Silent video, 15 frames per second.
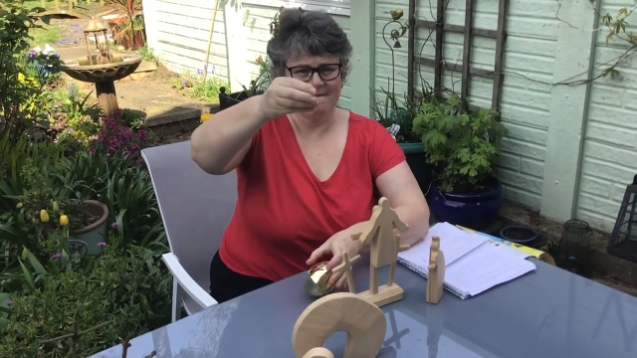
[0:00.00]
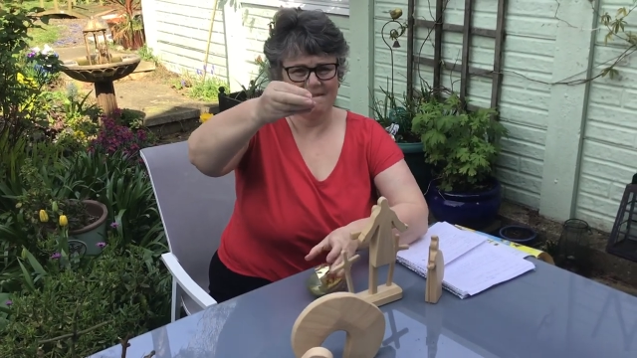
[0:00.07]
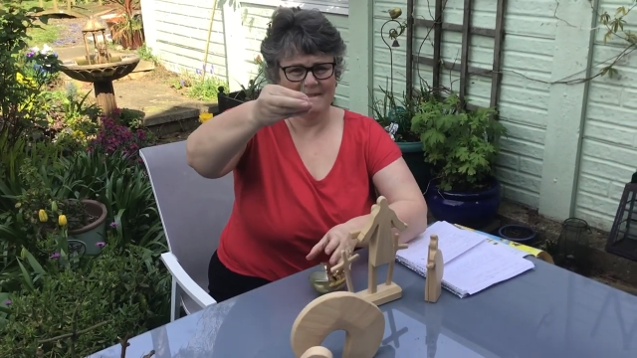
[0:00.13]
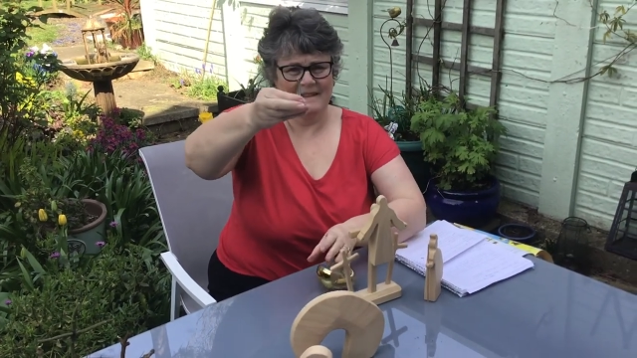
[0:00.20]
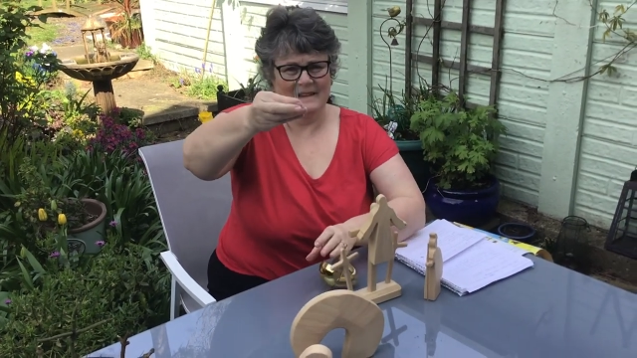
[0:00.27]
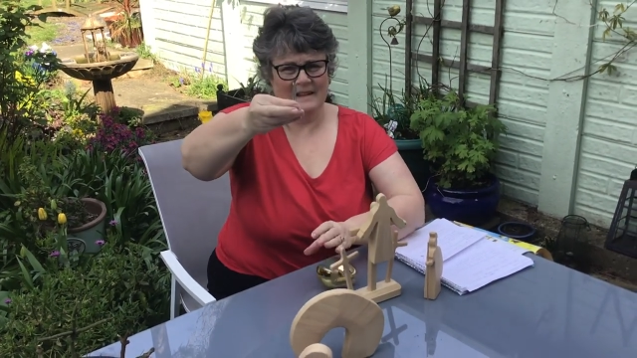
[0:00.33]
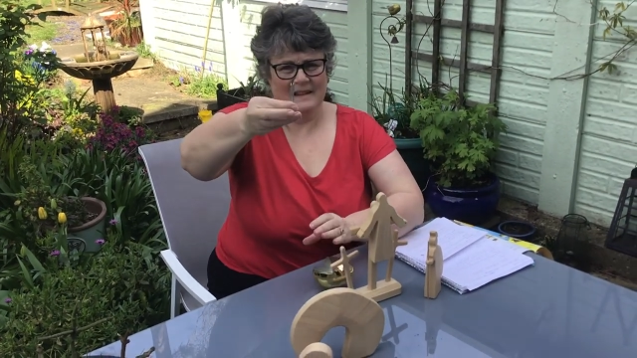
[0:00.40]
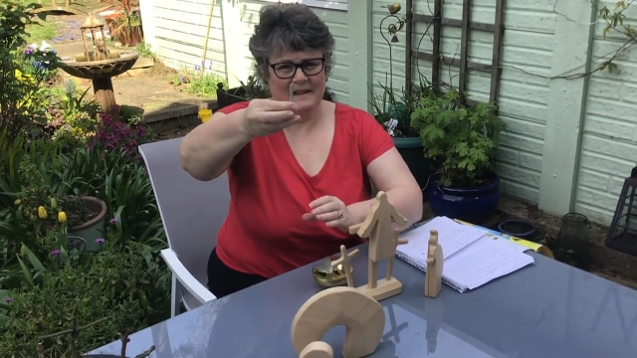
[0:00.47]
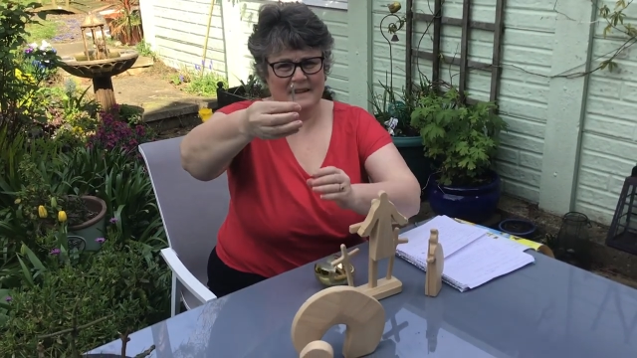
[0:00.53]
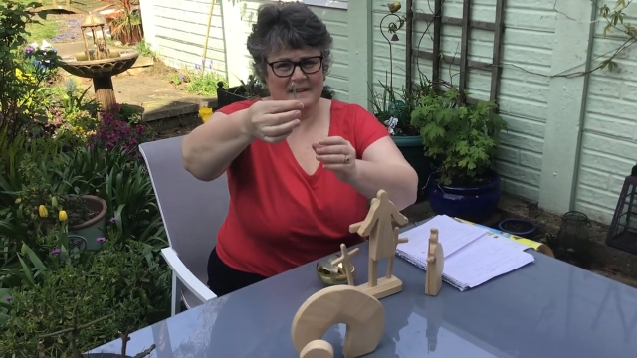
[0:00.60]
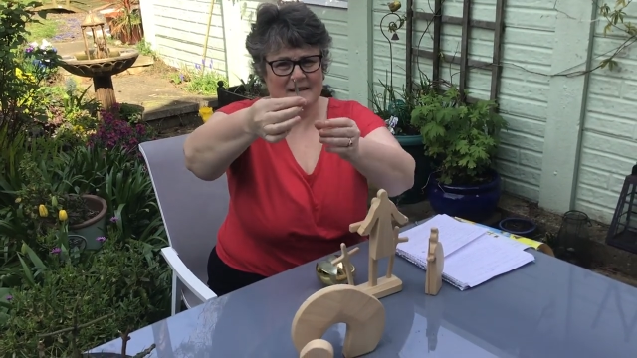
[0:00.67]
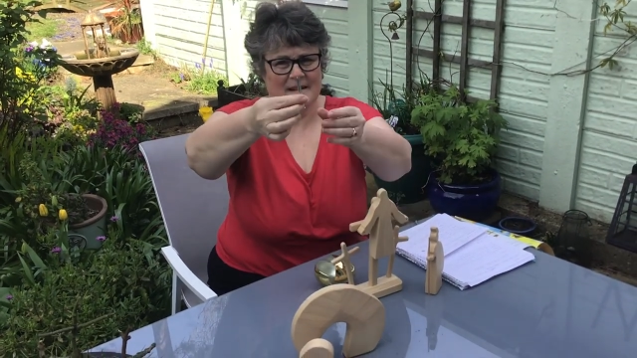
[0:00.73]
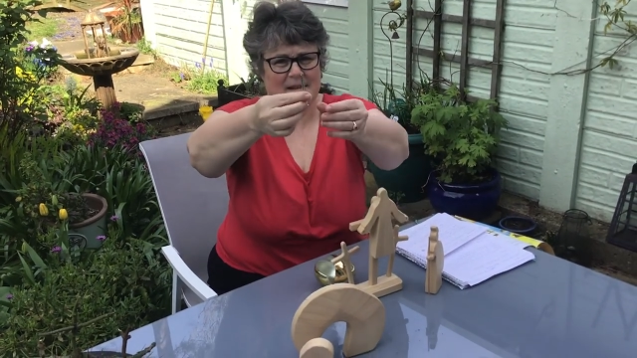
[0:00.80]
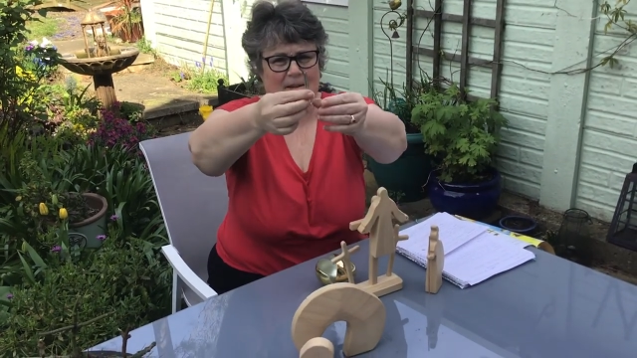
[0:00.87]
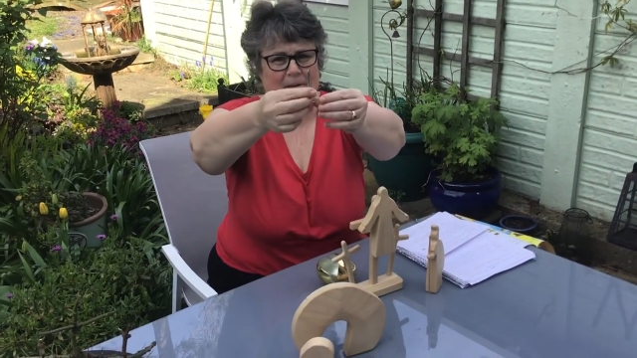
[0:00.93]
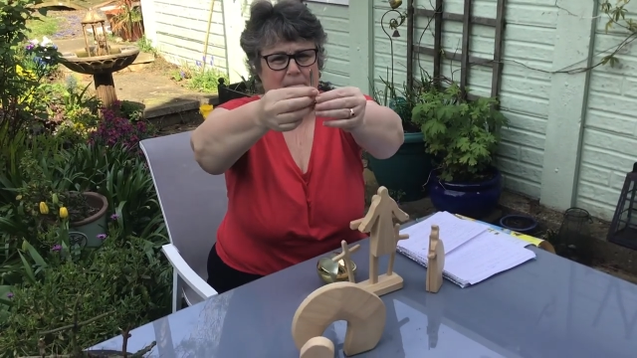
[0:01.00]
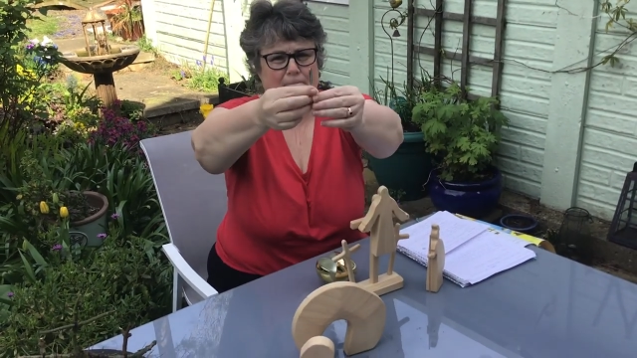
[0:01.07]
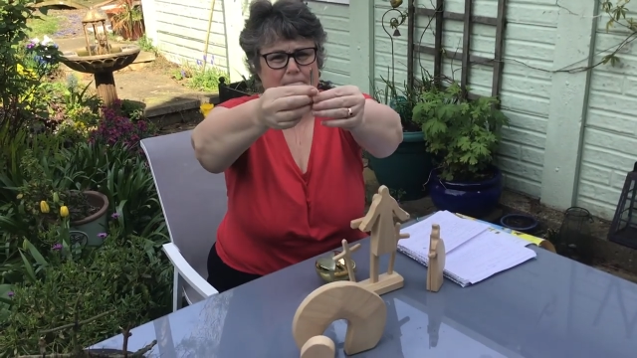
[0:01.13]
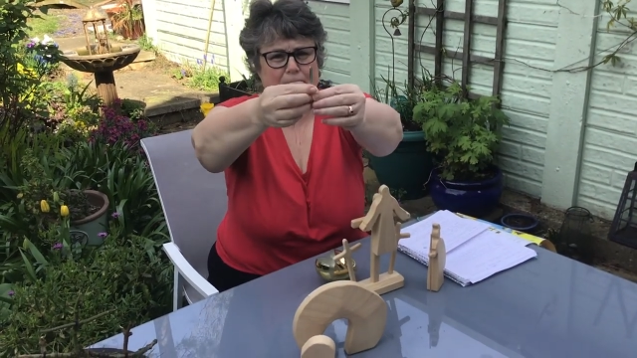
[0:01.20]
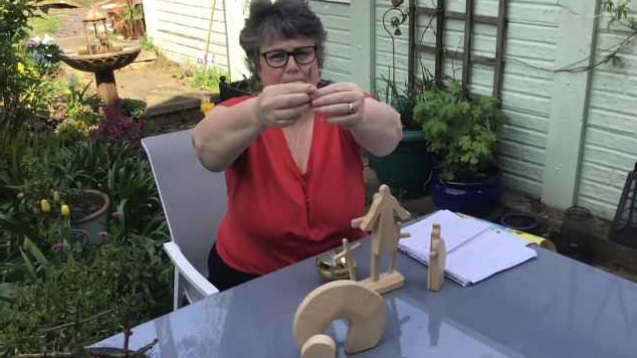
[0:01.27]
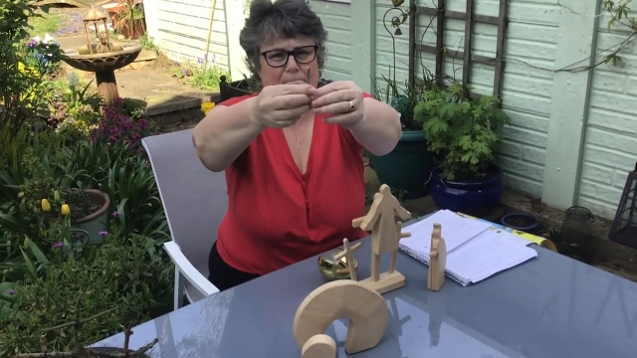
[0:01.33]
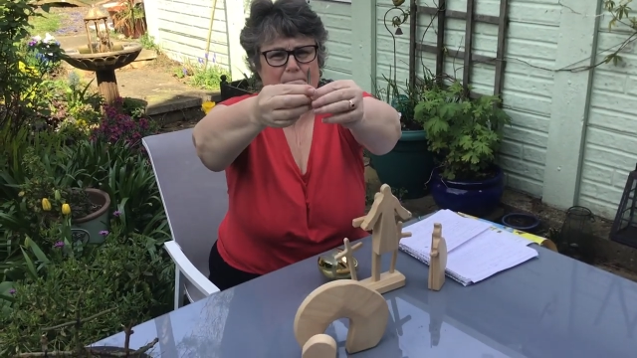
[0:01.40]

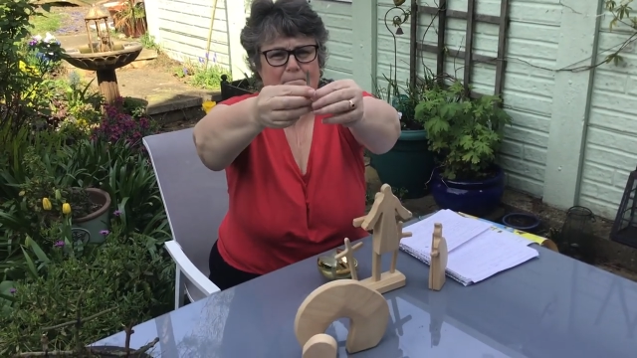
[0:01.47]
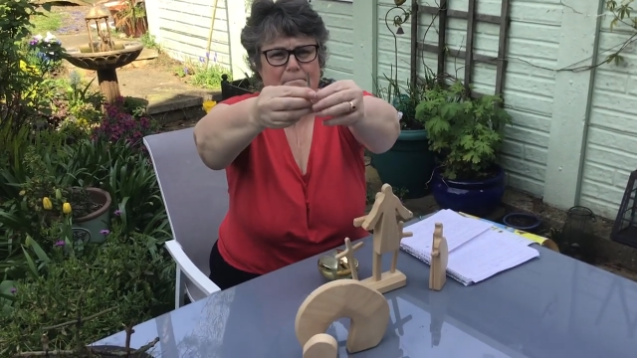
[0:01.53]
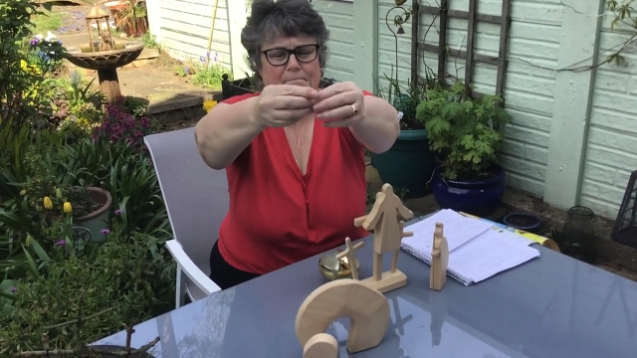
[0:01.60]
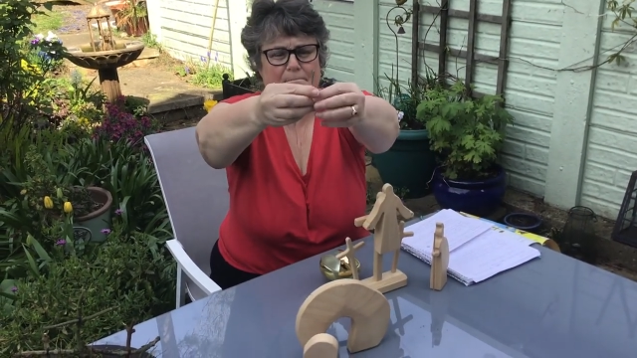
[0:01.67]
Nobody speaks.